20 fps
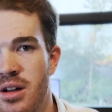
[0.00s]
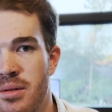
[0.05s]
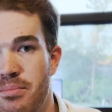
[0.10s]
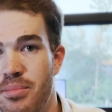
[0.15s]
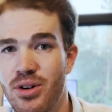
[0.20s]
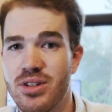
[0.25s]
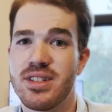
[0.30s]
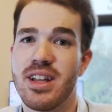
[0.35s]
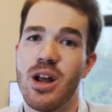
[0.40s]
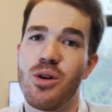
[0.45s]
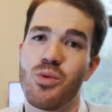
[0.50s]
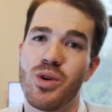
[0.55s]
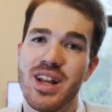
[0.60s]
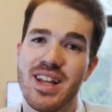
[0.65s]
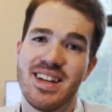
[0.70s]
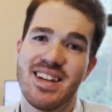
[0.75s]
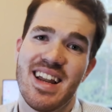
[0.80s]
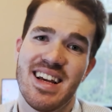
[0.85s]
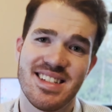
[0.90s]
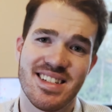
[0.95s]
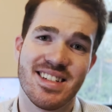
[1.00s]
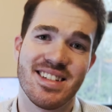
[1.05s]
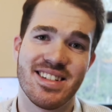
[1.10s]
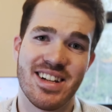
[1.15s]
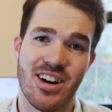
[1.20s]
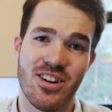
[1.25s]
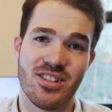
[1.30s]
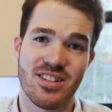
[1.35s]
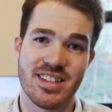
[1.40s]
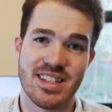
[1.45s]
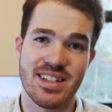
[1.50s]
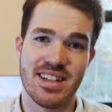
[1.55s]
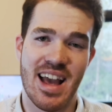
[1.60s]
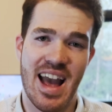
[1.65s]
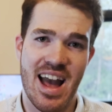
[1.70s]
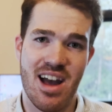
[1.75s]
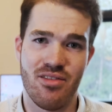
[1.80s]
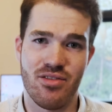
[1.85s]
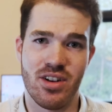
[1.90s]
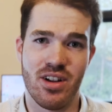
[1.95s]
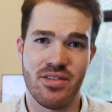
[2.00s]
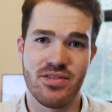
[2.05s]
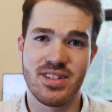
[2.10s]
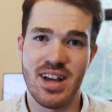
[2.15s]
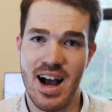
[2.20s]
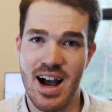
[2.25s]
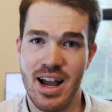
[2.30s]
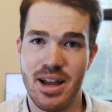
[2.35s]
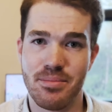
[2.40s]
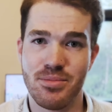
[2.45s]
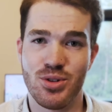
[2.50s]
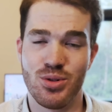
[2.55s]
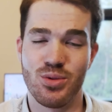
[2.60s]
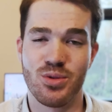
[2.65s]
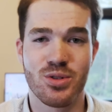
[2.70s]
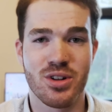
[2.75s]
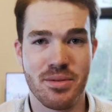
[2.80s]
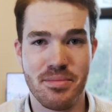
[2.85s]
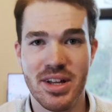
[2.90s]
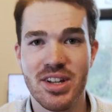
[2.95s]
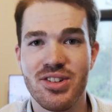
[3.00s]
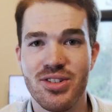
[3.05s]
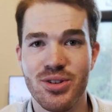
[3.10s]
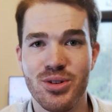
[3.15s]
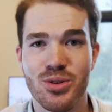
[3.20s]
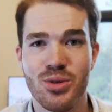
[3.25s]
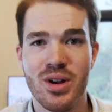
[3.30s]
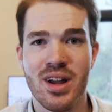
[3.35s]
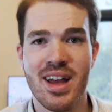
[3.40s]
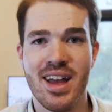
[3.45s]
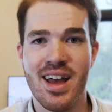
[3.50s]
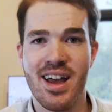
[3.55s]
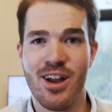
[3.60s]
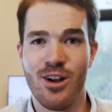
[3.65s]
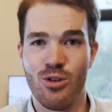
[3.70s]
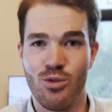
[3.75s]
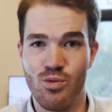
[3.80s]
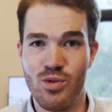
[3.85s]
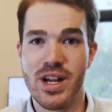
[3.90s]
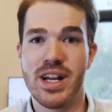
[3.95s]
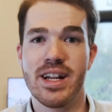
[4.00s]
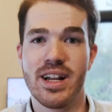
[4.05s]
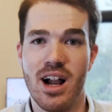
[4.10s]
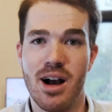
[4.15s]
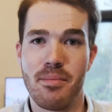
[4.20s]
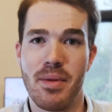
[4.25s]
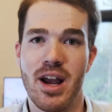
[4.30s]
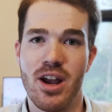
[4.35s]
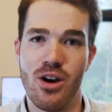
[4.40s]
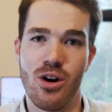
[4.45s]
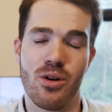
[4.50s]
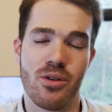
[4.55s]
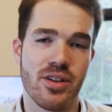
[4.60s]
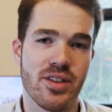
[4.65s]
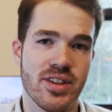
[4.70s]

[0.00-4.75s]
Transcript: books that I wouldn't necessarily have enough time to commit to reading on my own.